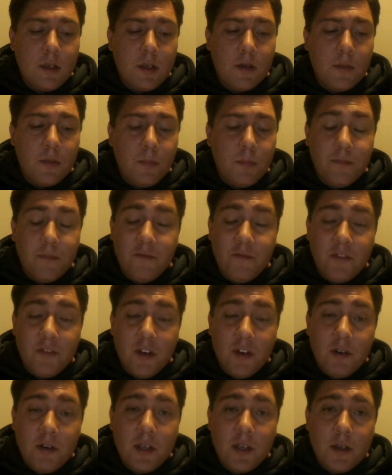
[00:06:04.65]
a
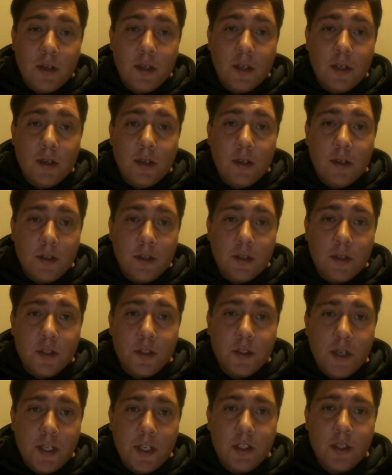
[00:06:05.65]
very good
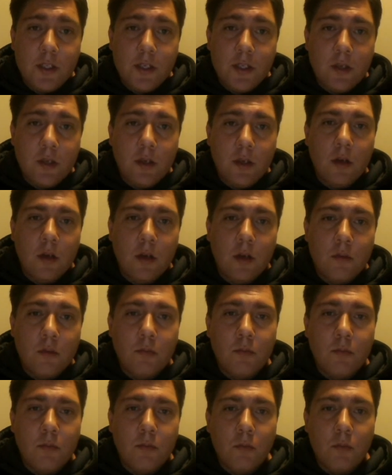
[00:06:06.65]
illustration of
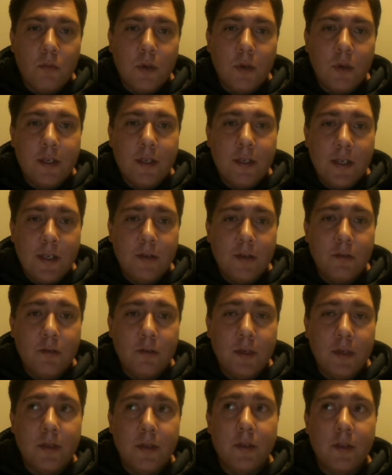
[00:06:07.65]
what
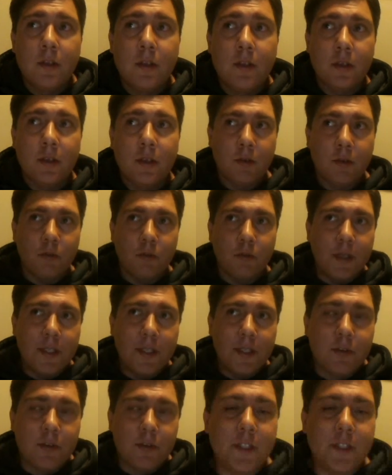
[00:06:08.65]

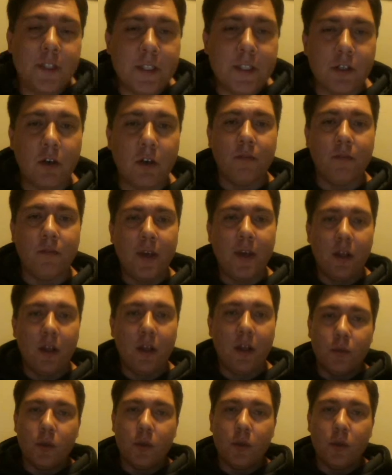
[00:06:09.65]
resources are
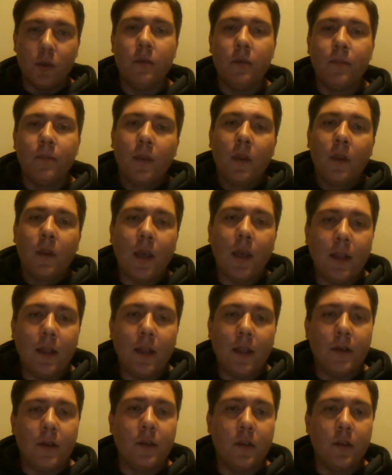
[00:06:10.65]
available,
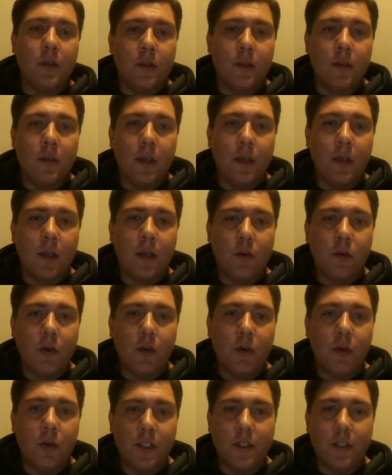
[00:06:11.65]
and the
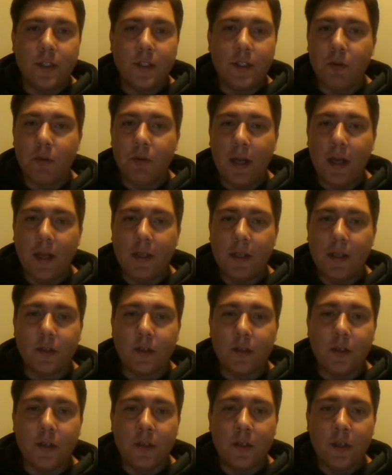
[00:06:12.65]
questions that were
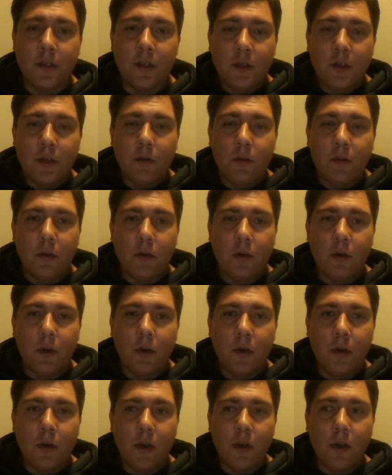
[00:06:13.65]
answered were